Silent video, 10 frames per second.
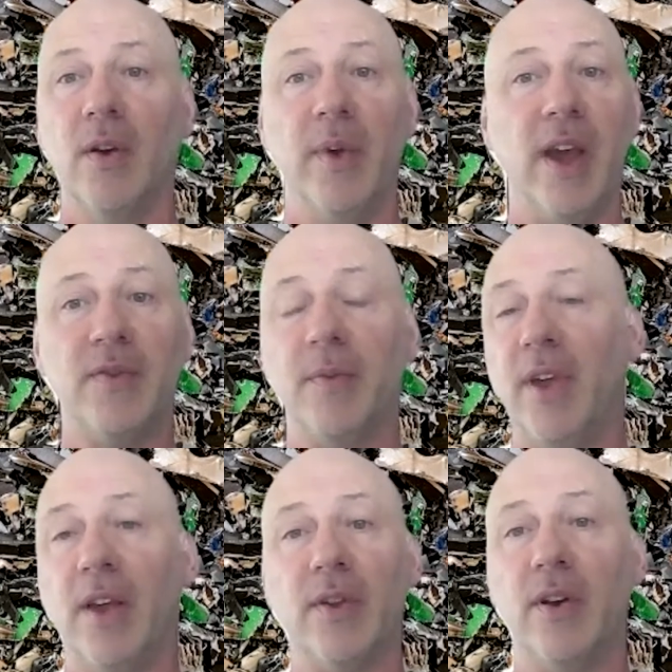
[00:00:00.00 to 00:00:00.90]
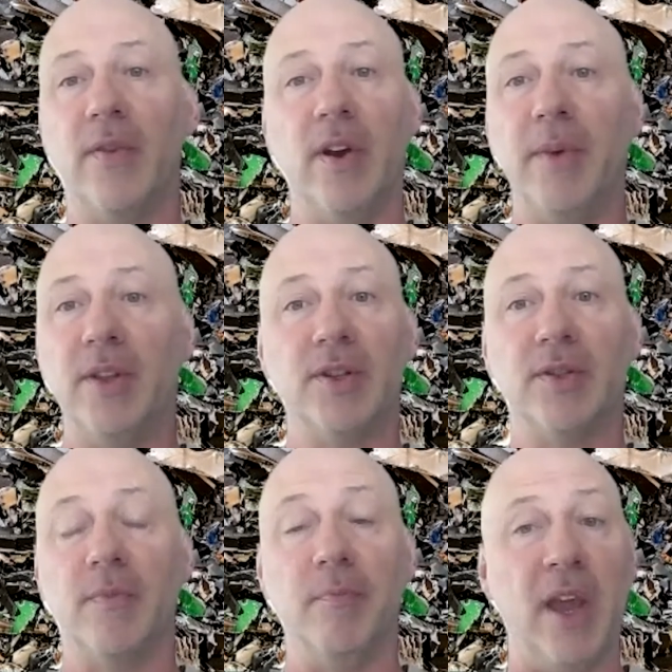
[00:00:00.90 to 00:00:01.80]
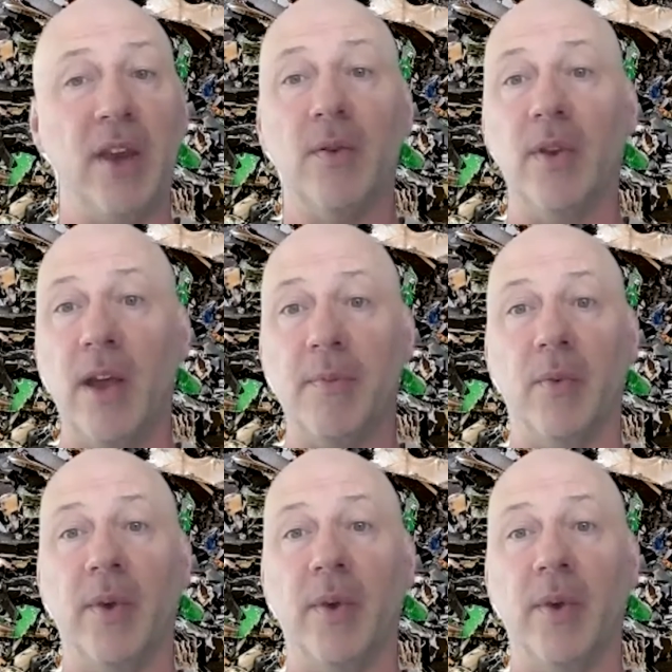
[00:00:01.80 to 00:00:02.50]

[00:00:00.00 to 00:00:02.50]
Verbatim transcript: We have some things that are very much just manual labor.